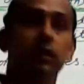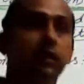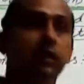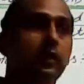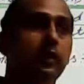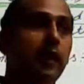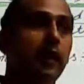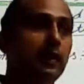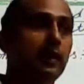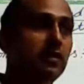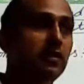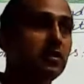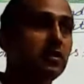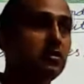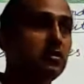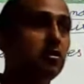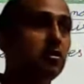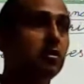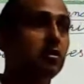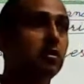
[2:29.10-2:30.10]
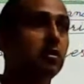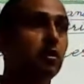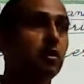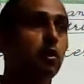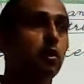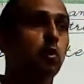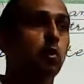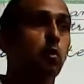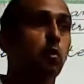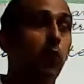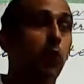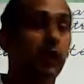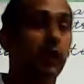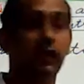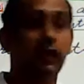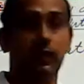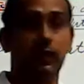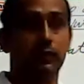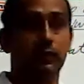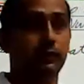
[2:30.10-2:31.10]
digest
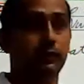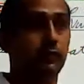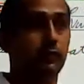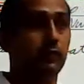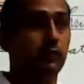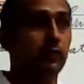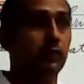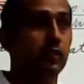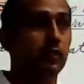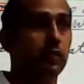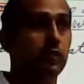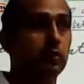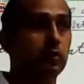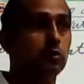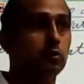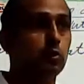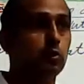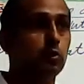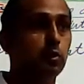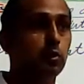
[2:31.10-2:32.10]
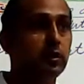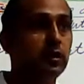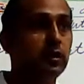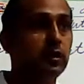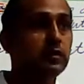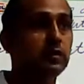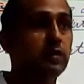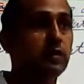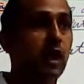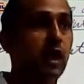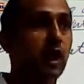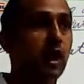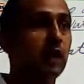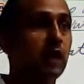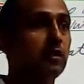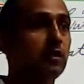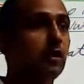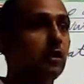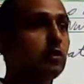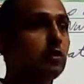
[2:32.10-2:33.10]
quickly. So these
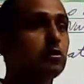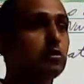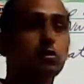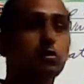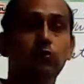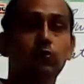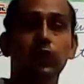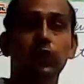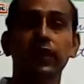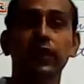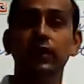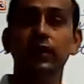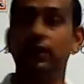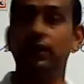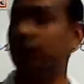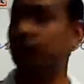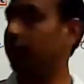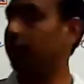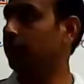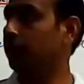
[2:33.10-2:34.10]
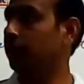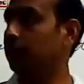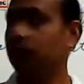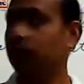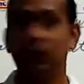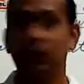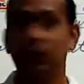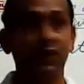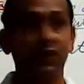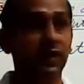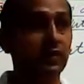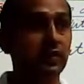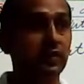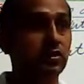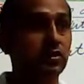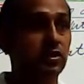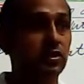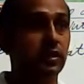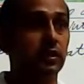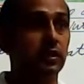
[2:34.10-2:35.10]
are sweet in
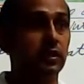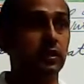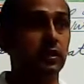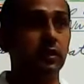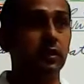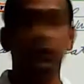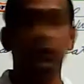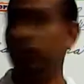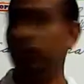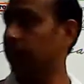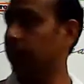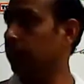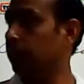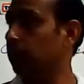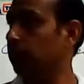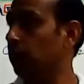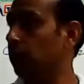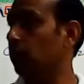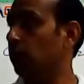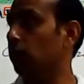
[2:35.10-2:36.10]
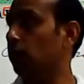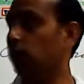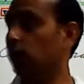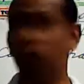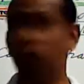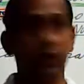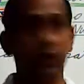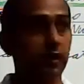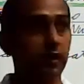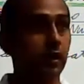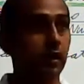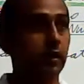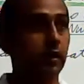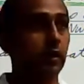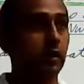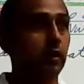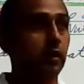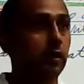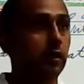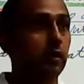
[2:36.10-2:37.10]
tasty in
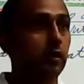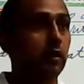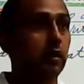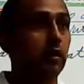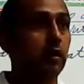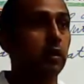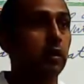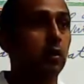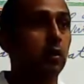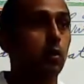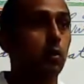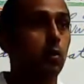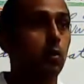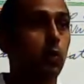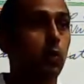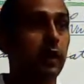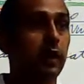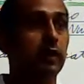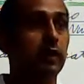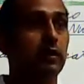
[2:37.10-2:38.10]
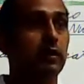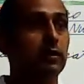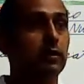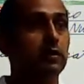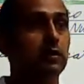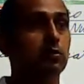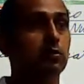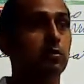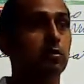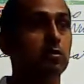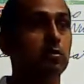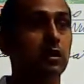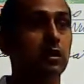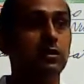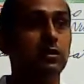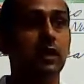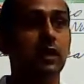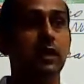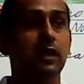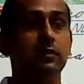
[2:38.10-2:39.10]
water quickly. So
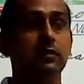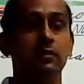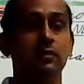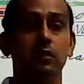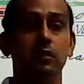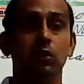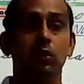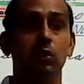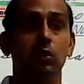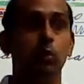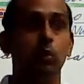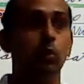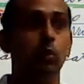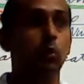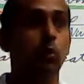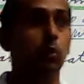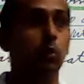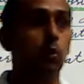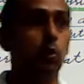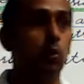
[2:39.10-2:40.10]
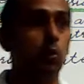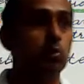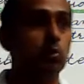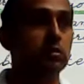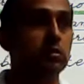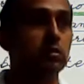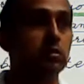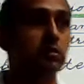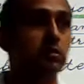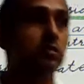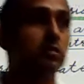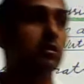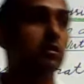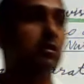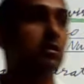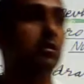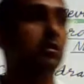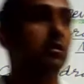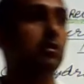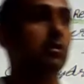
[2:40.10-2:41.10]
such as glucose.
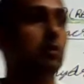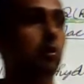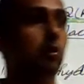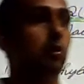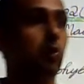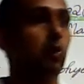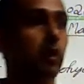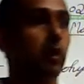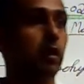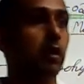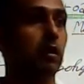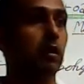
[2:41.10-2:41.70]
Okay.